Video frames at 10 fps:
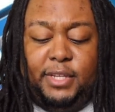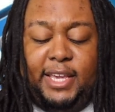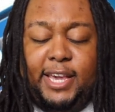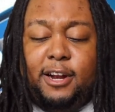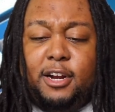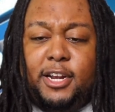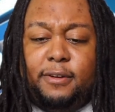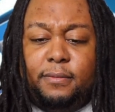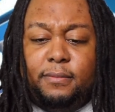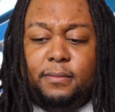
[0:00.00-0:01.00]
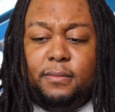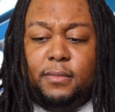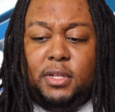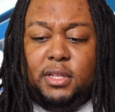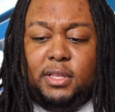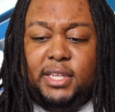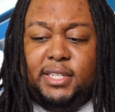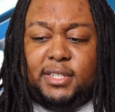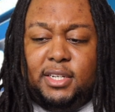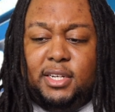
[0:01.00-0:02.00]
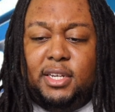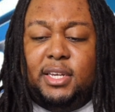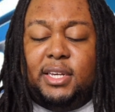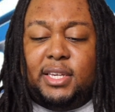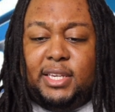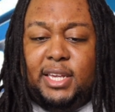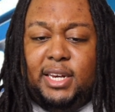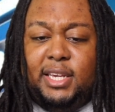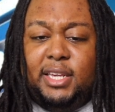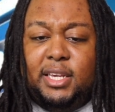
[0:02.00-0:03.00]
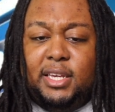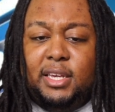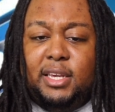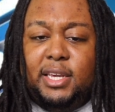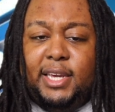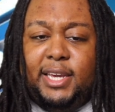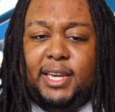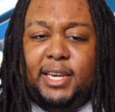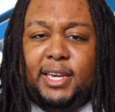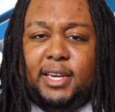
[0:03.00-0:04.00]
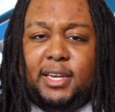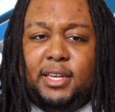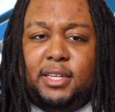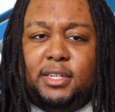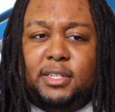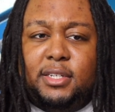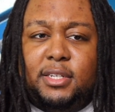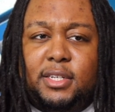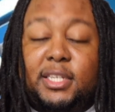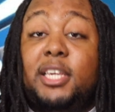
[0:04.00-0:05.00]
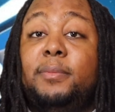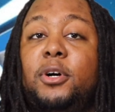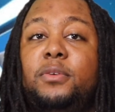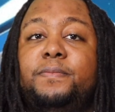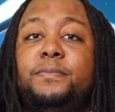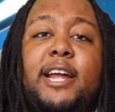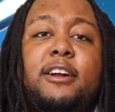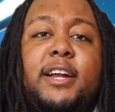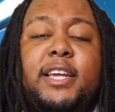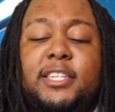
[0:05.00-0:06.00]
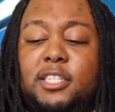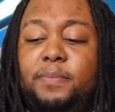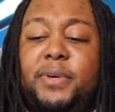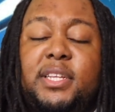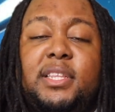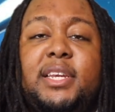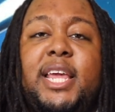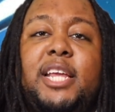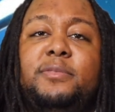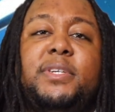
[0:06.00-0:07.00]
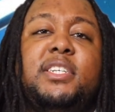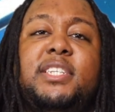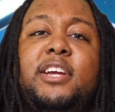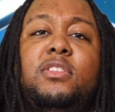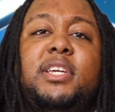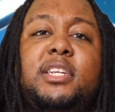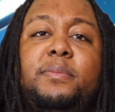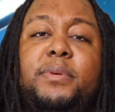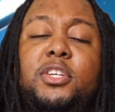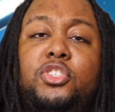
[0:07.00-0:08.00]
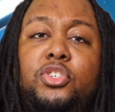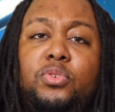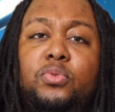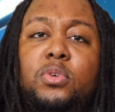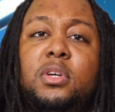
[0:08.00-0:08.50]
Karen, Lisa, Kenny, and Kimo. Karen gets to pick the names because they only get to pick 2.